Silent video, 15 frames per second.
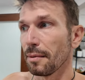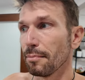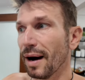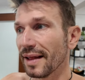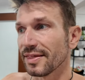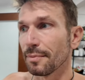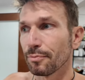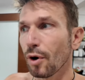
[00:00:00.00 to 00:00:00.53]

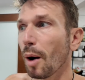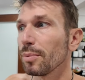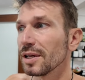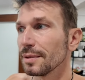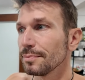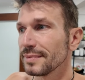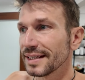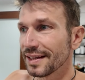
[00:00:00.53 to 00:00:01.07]
But the
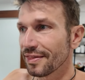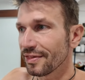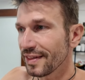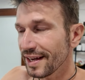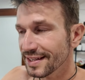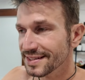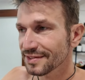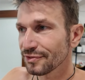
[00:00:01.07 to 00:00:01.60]
problem in
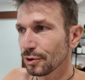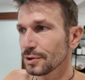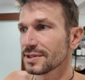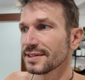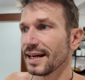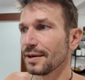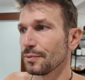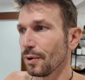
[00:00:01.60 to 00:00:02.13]
this food
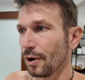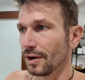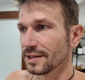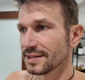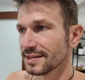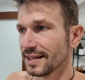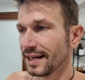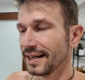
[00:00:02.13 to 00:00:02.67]
stand
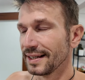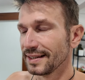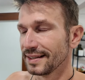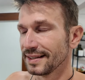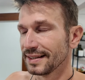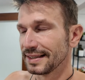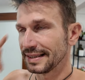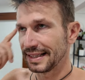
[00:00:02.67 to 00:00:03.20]
was,
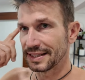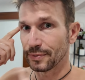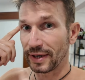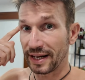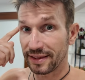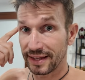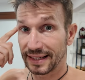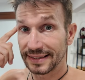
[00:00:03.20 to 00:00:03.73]
is what
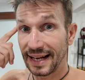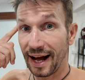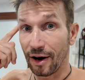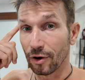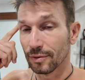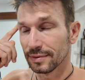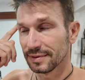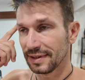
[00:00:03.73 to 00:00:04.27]
I think
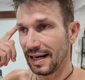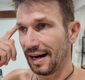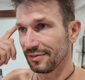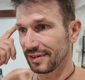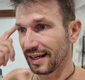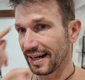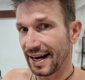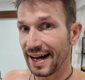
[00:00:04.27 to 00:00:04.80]
now,
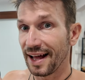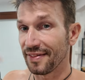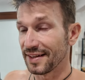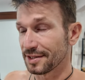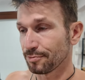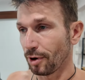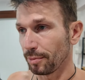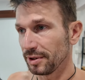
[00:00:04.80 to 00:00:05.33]
after I had
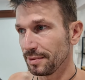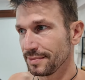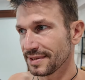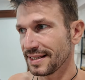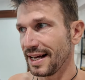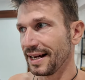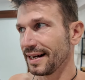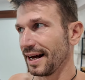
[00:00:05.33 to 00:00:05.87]
these
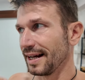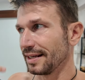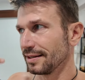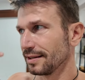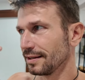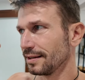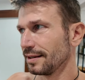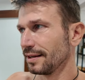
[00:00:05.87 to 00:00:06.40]
problems and I
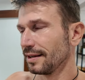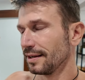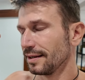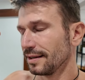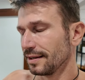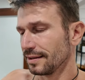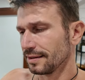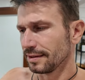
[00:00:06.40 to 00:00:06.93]

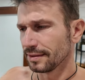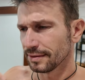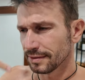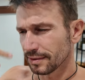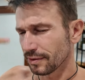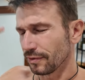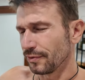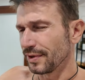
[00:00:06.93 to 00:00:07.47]

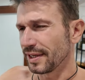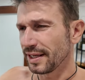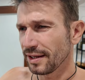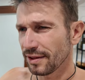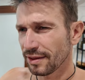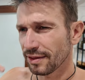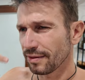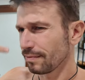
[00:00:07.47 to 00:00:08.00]
re,